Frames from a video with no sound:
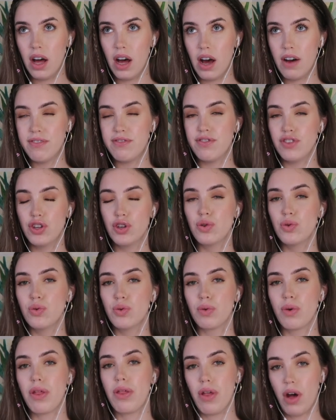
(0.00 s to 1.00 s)
a
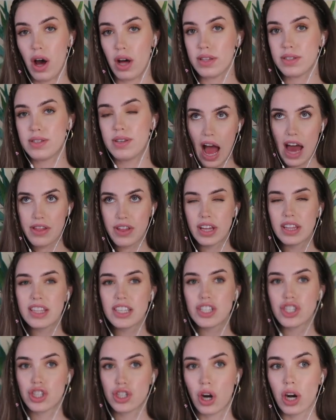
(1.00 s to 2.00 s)
few thoughts. I think
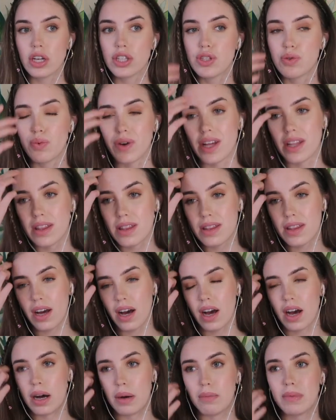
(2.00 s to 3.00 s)
this starts with
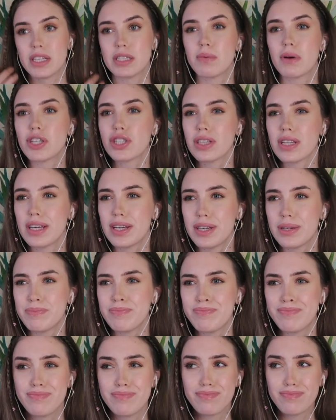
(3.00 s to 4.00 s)

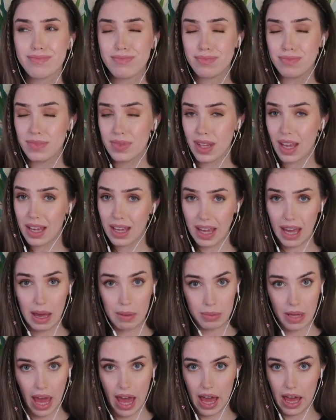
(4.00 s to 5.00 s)
especially
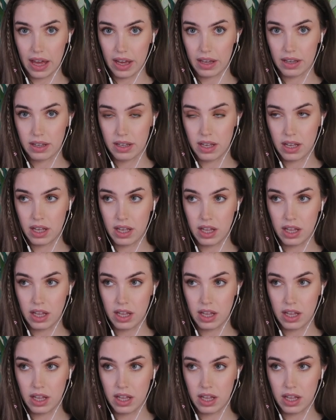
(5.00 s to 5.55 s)
Kim K